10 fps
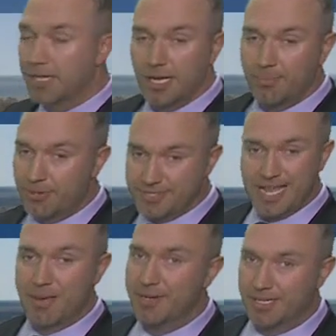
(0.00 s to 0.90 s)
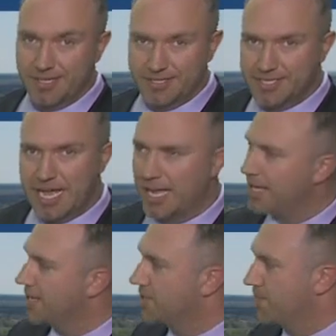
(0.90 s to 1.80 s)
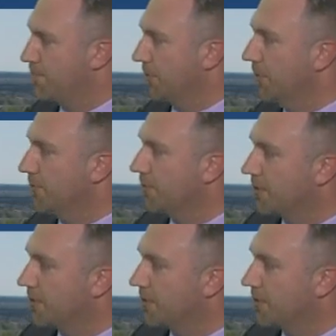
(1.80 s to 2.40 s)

Uh, predominantly, the sky is blue.